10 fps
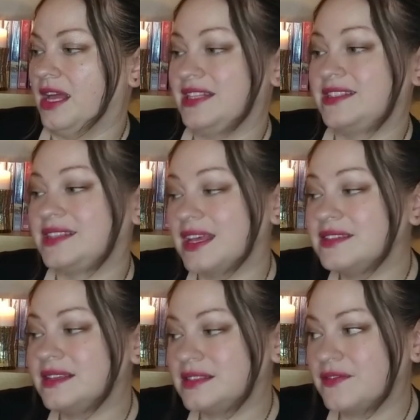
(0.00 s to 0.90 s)
It
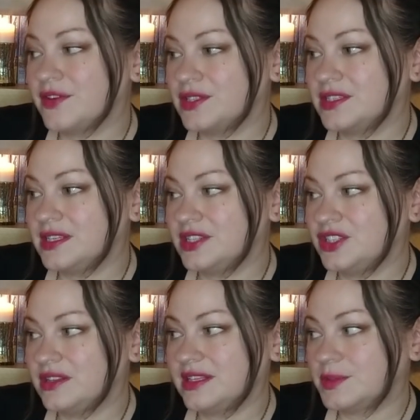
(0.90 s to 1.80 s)
says it's a first
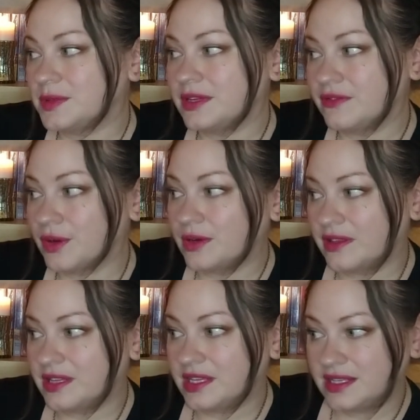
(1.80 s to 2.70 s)
edition. That's what they wrote
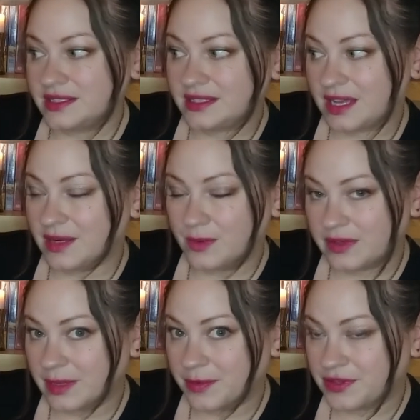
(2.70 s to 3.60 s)
on the inside
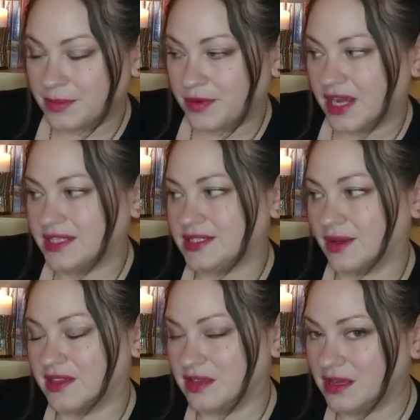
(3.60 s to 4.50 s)
where they put the price. So
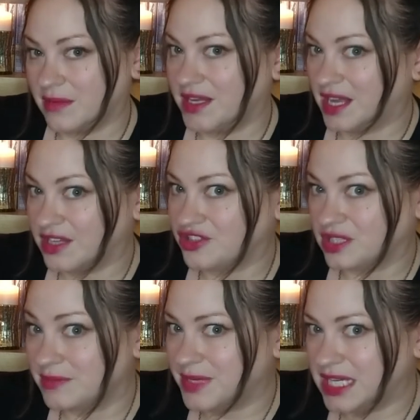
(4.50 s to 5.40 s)
I think it might
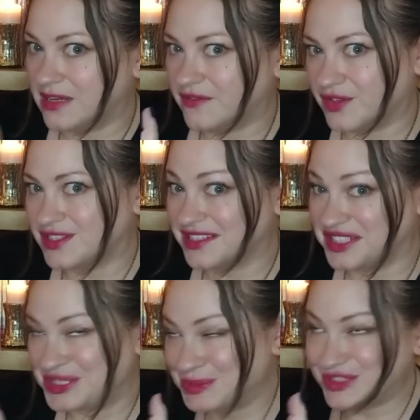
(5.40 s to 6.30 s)
actually be a first
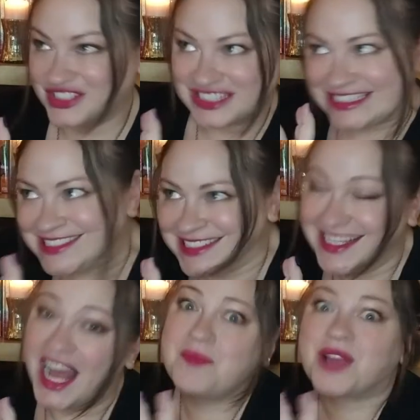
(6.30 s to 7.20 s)
edition, which
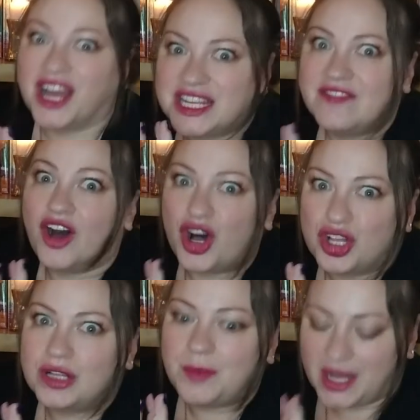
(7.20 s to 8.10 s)
I'm kind of
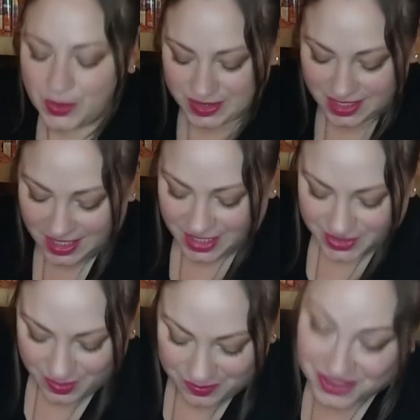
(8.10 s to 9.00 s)
all about.
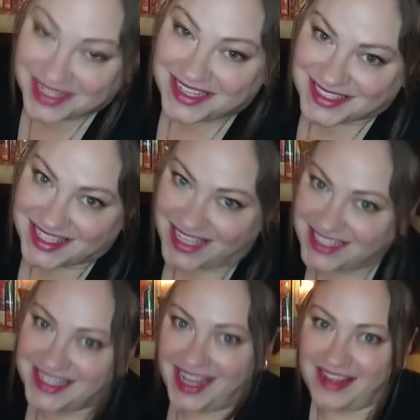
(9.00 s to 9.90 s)
So I'm really
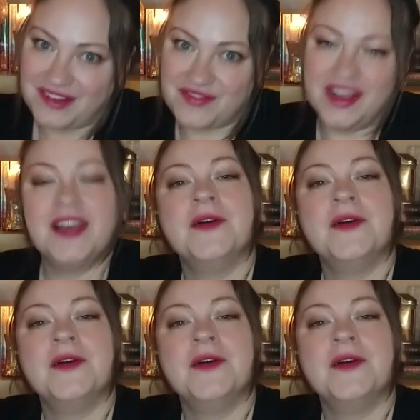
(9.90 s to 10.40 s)
excited to have